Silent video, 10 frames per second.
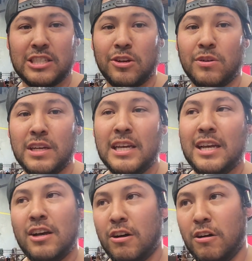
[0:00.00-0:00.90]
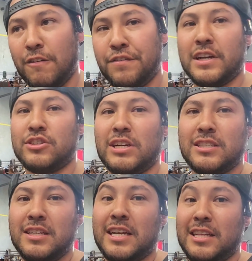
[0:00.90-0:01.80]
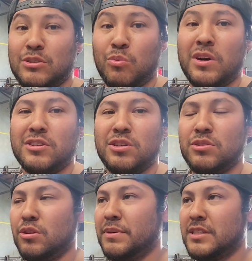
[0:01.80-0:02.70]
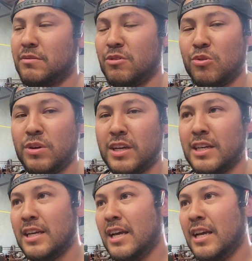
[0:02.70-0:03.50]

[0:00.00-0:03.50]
So hopefully I could try to sneak at least 1 or 2 tubings in real quick.